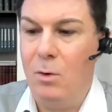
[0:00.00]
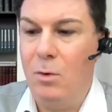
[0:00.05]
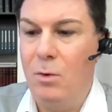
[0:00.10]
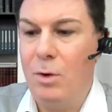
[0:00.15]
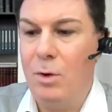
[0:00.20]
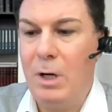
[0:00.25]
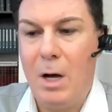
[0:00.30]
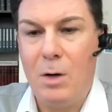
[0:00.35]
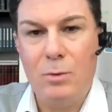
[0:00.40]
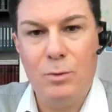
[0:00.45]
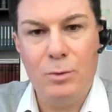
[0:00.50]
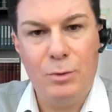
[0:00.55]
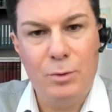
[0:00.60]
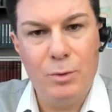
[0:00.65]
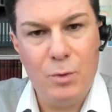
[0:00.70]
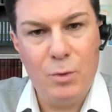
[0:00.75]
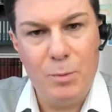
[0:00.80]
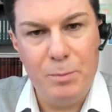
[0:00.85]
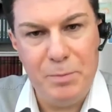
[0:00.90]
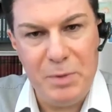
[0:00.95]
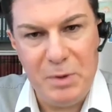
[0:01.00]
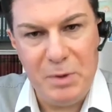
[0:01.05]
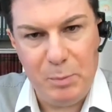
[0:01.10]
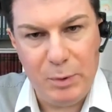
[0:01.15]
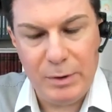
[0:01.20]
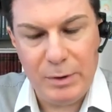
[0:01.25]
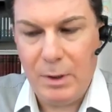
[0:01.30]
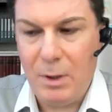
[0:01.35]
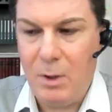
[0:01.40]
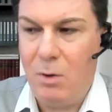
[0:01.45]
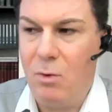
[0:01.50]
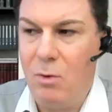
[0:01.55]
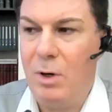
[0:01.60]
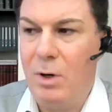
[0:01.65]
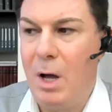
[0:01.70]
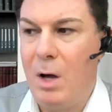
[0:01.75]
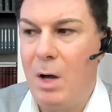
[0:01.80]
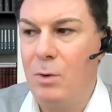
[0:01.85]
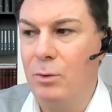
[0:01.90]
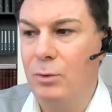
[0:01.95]
or how to beep, or
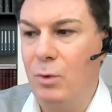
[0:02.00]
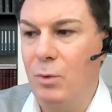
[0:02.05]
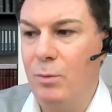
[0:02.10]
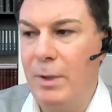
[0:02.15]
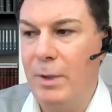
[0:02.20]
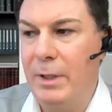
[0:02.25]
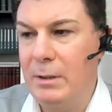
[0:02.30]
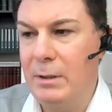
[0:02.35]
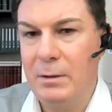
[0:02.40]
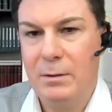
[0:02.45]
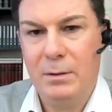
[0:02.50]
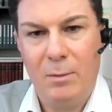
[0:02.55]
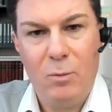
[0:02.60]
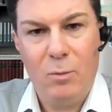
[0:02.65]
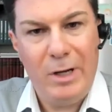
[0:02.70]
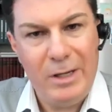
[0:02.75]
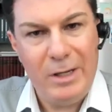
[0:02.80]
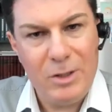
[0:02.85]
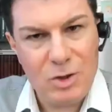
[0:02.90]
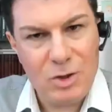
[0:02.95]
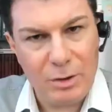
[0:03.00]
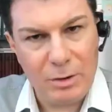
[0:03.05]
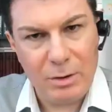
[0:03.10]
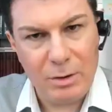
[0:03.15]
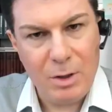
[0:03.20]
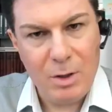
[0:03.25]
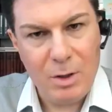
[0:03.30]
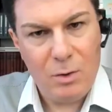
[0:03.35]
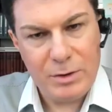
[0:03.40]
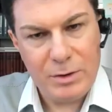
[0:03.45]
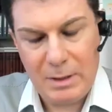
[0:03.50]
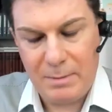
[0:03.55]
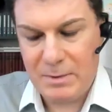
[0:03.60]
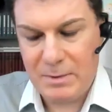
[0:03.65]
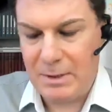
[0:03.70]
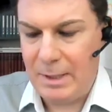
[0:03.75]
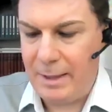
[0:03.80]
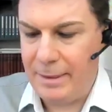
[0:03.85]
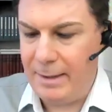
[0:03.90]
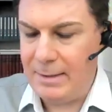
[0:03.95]
how to make tabulation, or
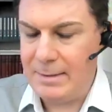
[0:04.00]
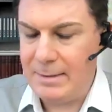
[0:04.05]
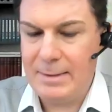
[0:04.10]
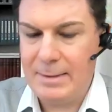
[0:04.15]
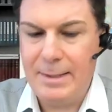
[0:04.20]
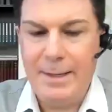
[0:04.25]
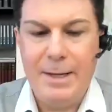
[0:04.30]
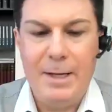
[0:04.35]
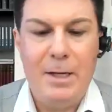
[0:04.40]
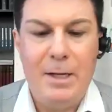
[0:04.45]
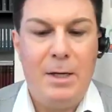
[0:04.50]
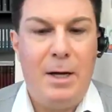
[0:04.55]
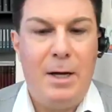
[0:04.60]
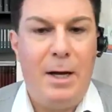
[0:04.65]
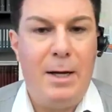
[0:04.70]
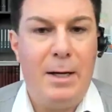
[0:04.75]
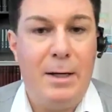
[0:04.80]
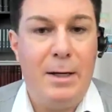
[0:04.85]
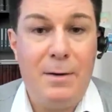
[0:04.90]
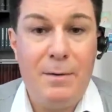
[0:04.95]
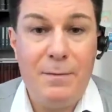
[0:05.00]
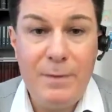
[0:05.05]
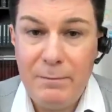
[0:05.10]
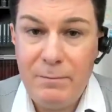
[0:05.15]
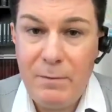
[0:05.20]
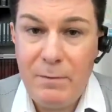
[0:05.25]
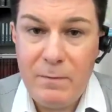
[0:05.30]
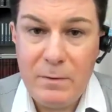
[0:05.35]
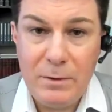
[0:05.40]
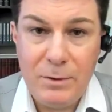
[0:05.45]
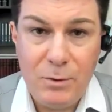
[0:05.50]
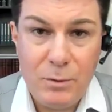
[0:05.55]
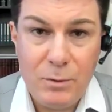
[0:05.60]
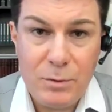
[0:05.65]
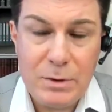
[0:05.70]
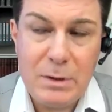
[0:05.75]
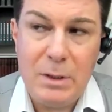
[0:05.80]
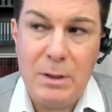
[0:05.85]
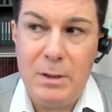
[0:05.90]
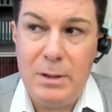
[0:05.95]
something like this. When we will
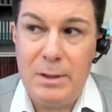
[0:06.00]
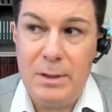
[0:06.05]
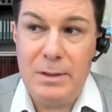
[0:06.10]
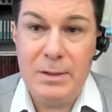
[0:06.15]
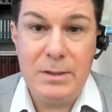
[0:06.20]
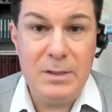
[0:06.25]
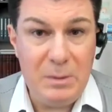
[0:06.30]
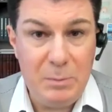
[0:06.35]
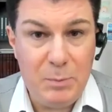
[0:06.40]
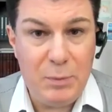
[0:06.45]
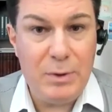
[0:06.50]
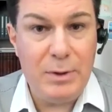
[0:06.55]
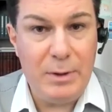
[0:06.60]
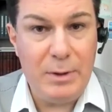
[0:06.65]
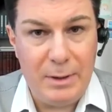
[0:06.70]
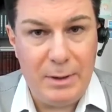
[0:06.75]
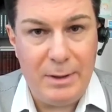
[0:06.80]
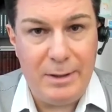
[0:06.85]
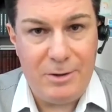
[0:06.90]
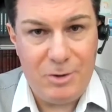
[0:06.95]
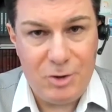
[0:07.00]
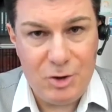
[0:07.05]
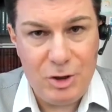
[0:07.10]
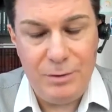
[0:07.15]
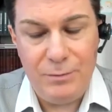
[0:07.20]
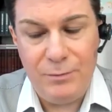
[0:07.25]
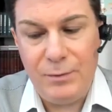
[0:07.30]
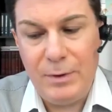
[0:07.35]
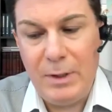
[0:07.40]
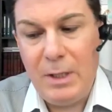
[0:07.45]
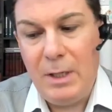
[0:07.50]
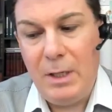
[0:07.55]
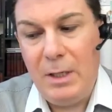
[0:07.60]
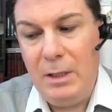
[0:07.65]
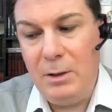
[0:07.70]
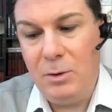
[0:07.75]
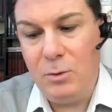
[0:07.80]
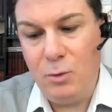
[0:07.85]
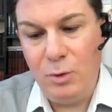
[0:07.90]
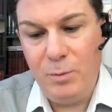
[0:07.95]
use zip archive,
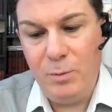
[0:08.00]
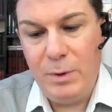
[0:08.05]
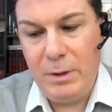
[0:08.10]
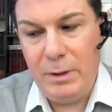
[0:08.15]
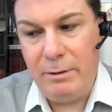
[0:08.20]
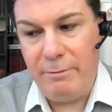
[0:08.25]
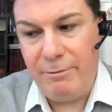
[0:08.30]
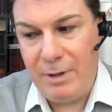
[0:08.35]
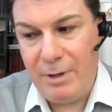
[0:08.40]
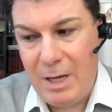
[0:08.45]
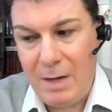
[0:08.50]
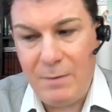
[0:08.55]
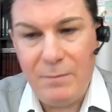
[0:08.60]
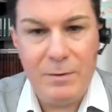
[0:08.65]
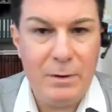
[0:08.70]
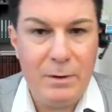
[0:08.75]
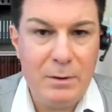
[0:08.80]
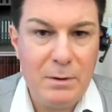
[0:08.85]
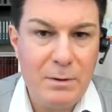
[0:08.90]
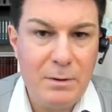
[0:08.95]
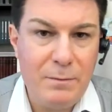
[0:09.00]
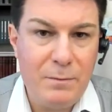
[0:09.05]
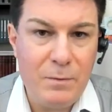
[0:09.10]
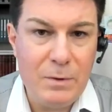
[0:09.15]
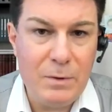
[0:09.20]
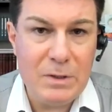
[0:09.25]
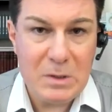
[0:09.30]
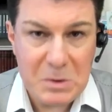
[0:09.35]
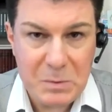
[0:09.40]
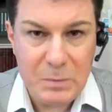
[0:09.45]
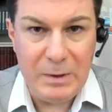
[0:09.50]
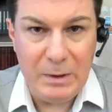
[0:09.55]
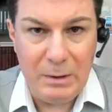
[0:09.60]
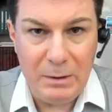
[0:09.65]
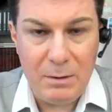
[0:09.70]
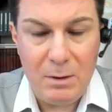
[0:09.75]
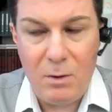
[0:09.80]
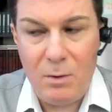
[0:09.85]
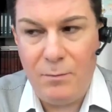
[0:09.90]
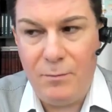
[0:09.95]
it could be recovered with
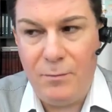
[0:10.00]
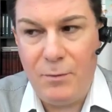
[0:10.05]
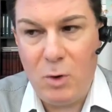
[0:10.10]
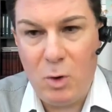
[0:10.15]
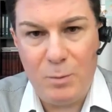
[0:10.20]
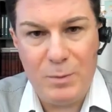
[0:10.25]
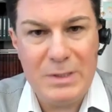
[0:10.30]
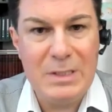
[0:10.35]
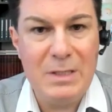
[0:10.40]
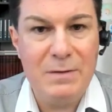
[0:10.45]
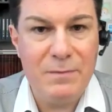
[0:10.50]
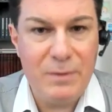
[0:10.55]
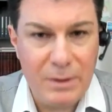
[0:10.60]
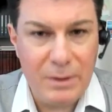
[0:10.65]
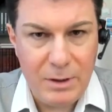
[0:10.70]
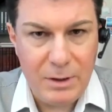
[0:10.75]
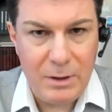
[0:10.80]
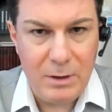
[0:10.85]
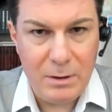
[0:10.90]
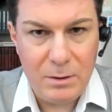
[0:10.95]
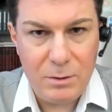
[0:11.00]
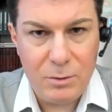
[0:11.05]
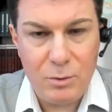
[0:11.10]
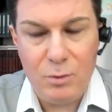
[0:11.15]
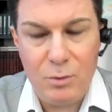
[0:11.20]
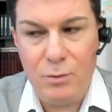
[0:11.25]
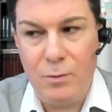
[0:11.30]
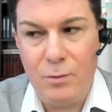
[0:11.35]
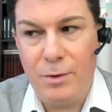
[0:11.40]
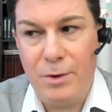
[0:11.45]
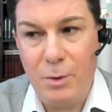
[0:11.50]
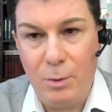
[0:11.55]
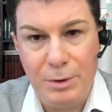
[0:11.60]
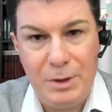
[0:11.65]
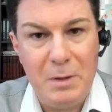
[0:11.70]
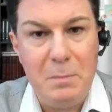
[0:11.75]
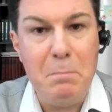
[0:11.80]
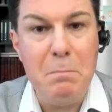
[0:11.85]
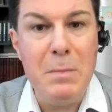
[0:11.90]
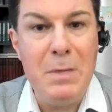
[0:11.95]
speed from 17 to
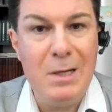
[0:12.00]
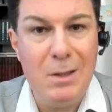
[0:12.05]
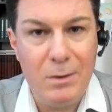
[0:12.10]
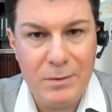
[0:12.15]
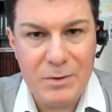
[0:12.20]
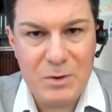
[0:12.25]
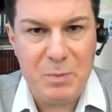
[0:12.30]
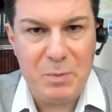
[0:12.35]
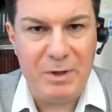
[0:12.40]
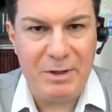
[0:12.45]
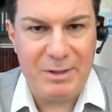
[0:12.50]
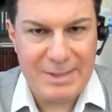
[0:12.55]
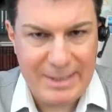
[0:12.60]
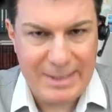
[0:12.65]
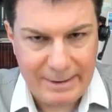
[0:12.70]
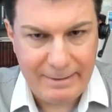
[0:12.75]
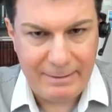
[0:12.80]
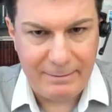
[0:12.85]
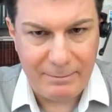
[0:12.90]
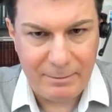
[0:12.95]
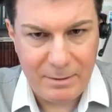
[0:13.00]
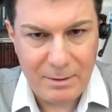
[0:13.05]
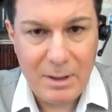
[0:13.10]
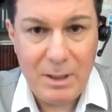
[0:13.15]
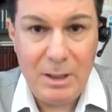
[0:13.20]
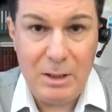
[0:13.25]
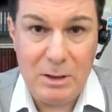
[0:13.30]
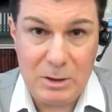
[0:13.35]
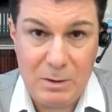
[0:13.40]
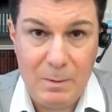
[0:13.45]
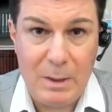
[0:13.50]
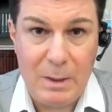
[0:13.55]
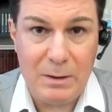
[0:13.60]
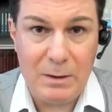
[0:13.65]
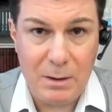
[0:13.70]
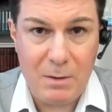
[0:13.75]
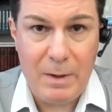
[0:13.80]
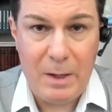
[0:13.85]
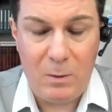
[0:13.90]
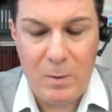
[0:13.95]
30 millions per second. It's
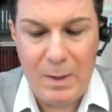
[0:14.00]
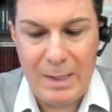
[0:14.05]
quite